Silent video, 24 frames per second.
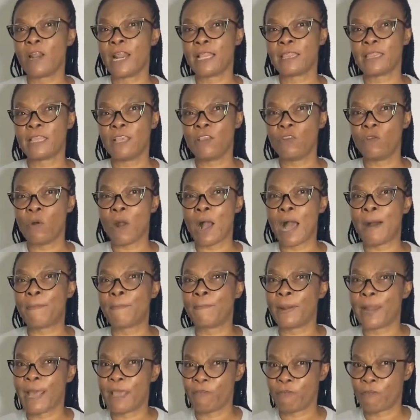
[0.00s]
other thing you
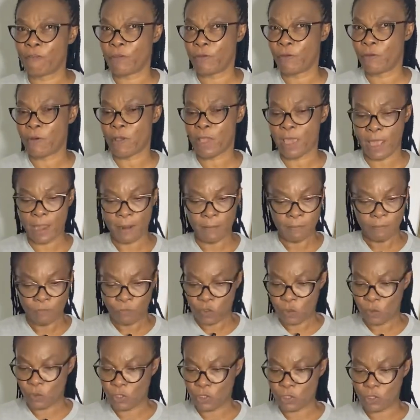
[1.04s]
apply for your hair,
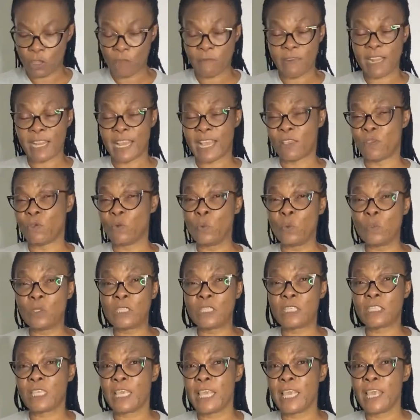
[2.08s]
you discover that you will
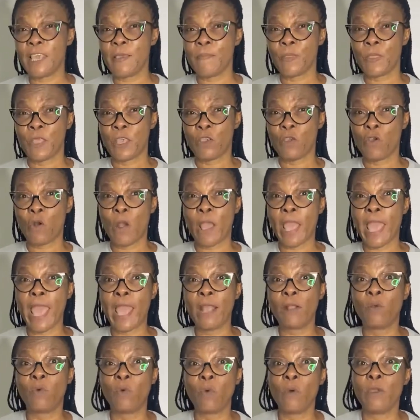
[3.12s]
see your
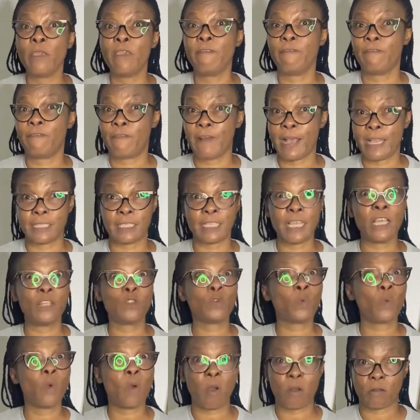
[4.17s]
hair growing fast.
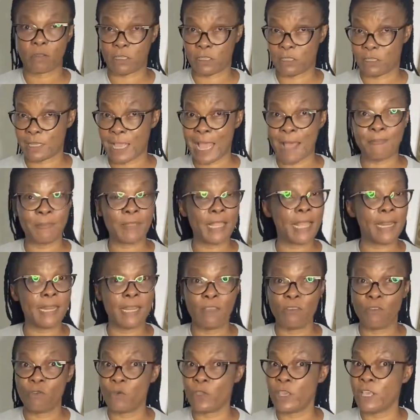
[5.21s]
It works. I'm
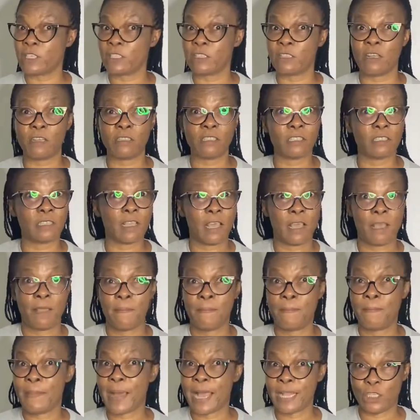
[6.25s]
telling you, it's not
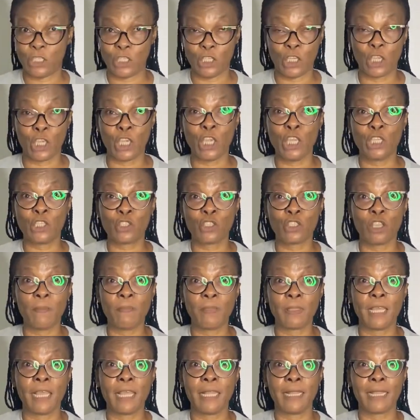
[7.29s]
magic. It's
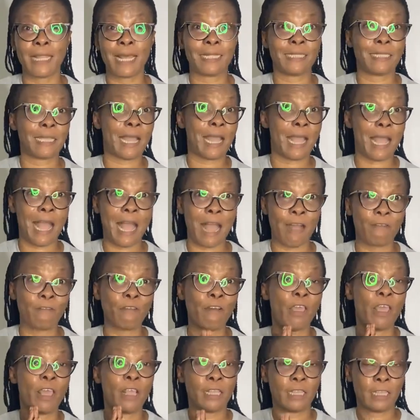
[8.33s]
something that I have
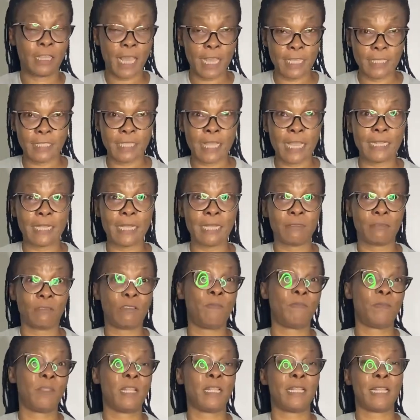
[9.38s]
tested. It's
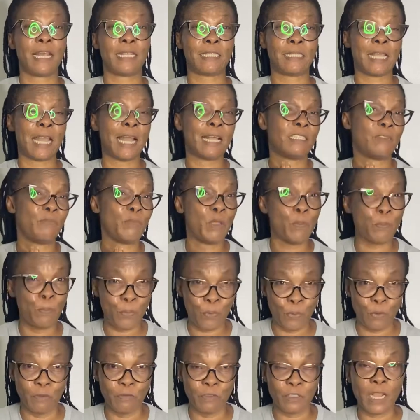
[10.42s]
something that has been
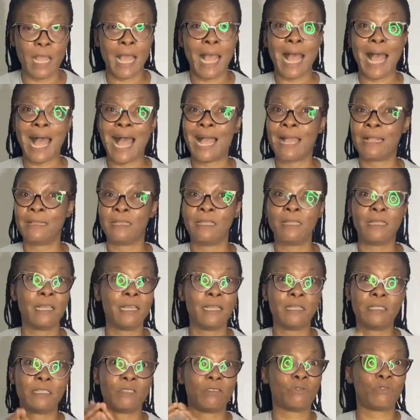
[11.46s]
proved. I
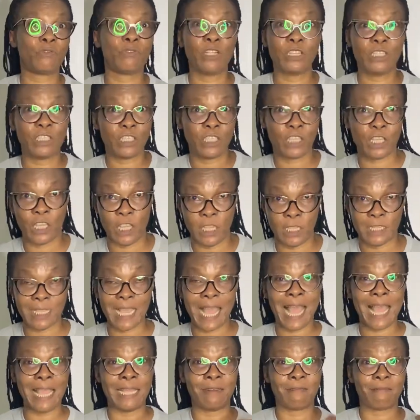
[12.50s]
didn't read it.
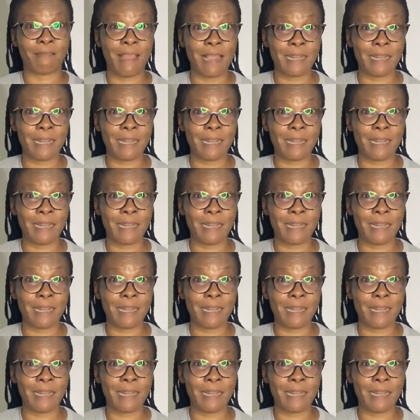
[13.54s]
I